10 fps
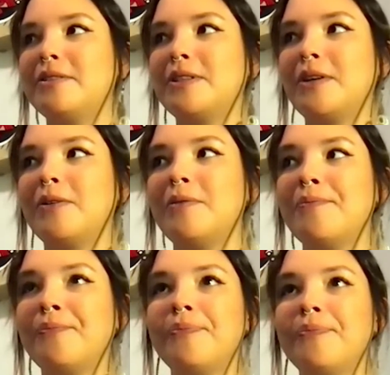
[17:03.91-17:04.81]
So
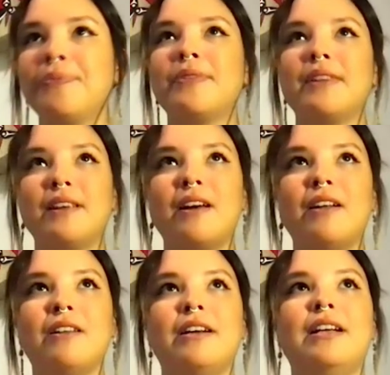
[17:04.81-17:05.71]
a
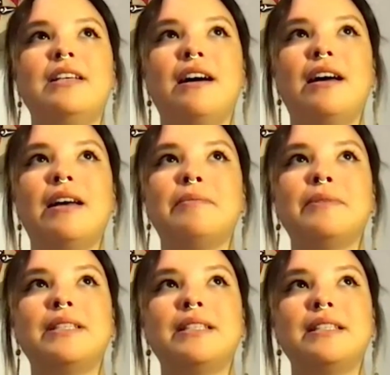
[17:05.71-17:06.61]
lot of
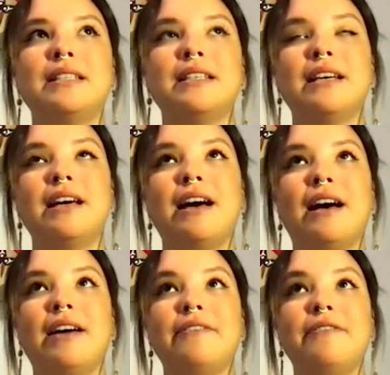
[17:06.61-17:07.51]
times
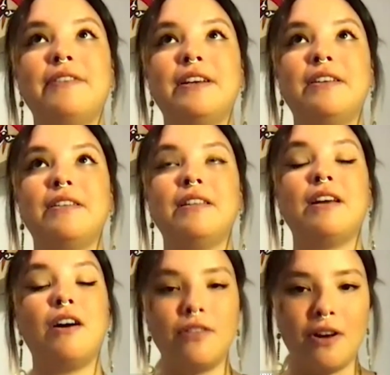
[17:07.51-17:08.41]
I feel
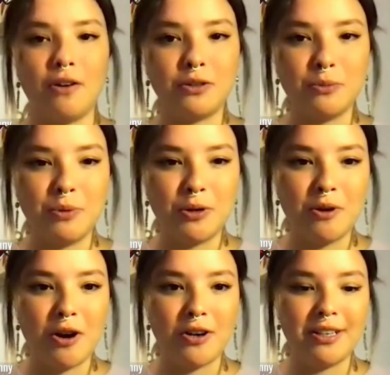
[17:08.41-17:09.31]
that also mural
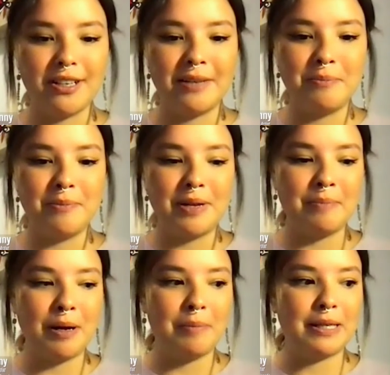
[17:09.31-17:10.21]
art in
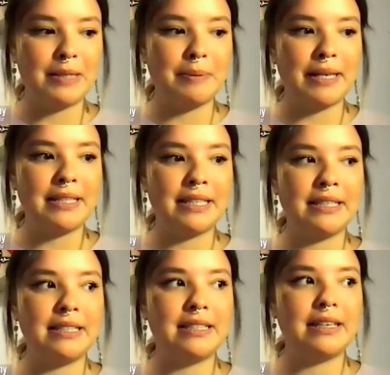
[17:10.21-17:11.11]
public
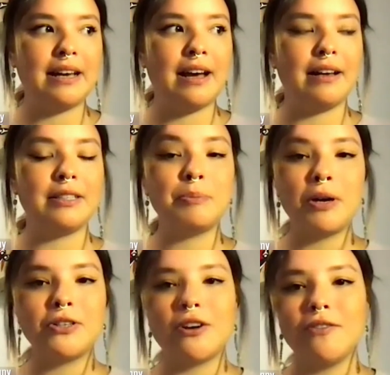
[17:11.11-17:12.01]
spaces
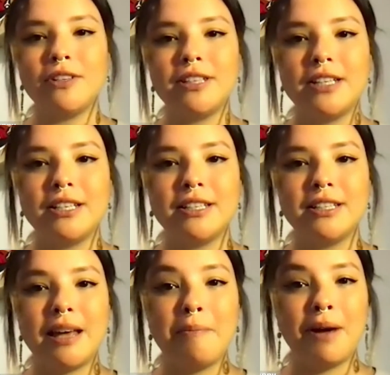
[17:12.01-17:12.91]
sparks conversations
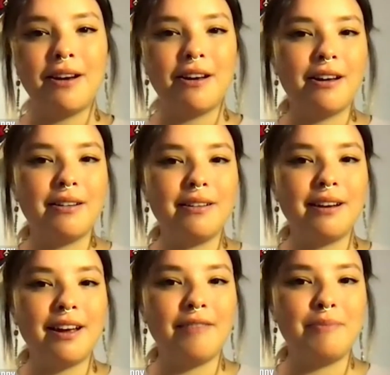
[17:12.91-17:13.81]
that might not
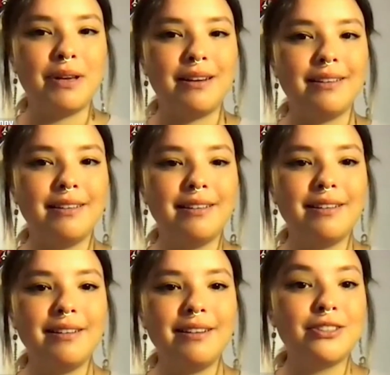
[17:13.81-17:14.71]
have been
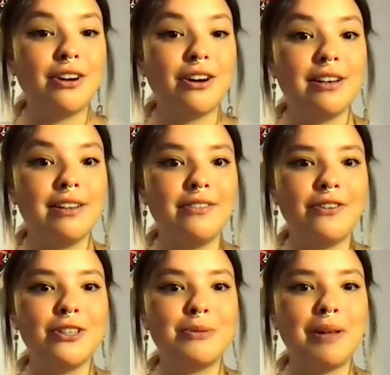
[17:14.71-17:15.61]
started in the
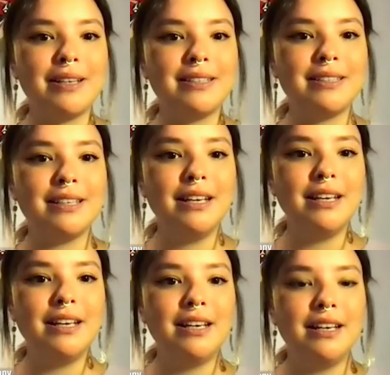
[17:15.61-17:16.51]
first place,
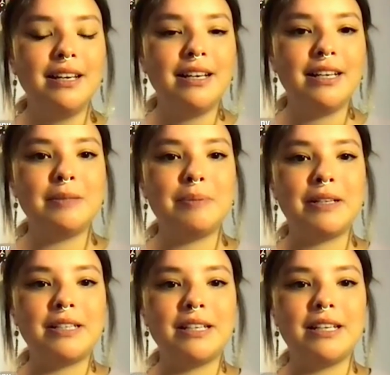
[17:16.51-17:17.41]

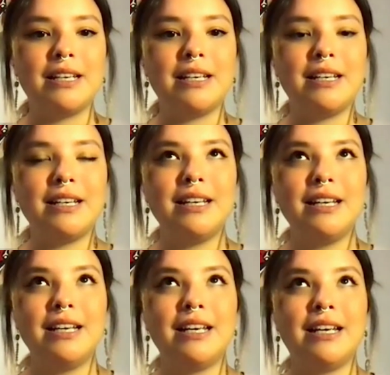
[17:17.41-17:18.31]
especially
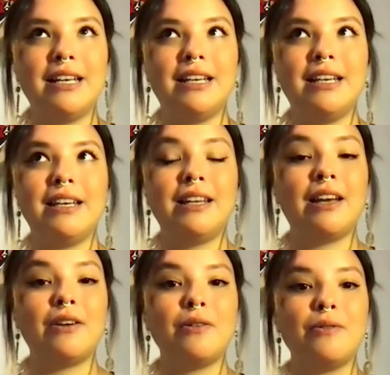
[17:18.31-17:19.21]
in
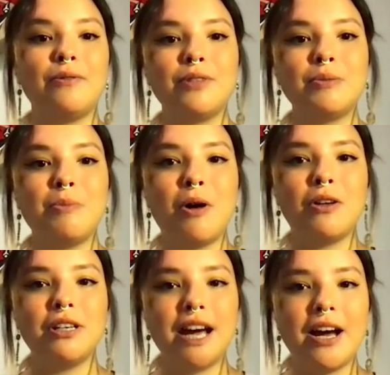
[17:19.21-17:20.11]
like
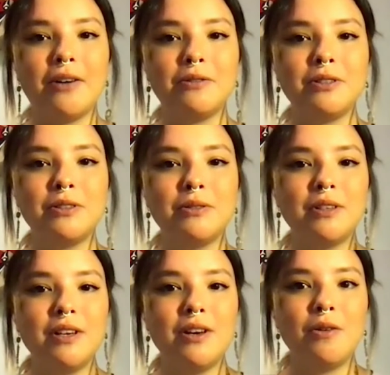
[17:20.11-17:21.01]
smaller towns
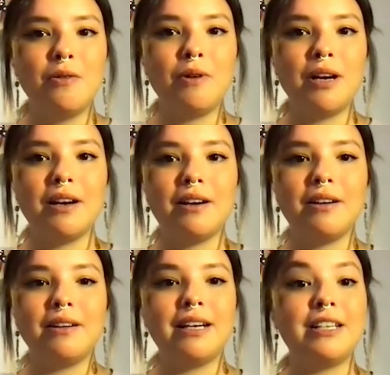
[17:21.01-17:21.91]

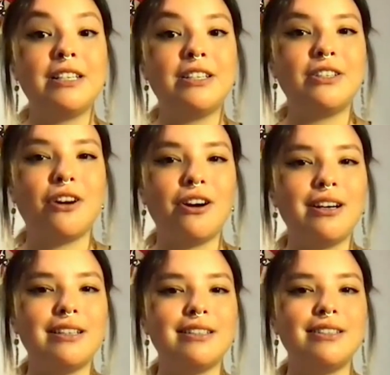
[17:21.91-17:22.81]
where Indigenous art
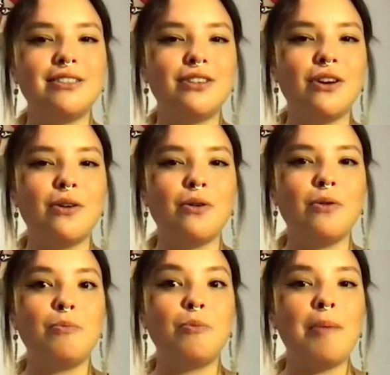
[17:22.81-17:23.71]
isn't
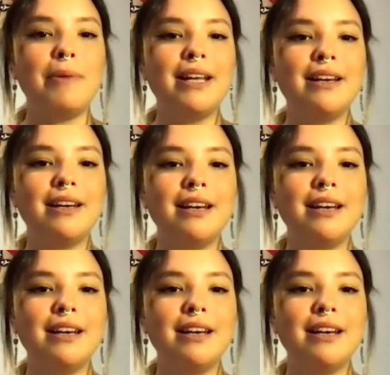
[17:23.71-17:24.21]
so prominent.